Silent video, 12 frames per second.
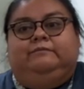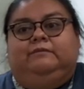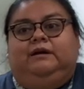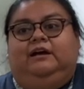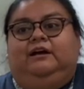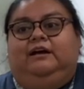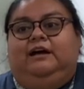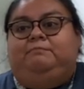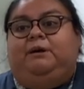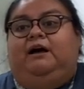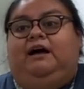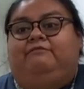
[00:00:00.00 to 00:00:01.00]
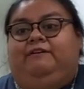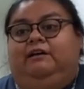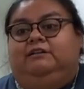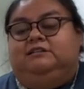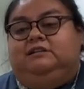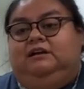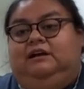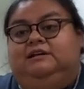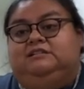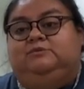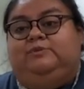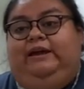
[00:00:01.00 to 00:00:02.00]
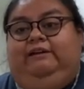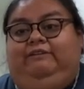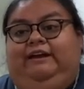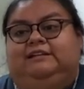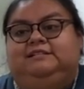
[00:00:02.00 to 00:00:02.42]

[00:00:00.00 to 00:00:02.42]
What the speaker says: I found a Suave hand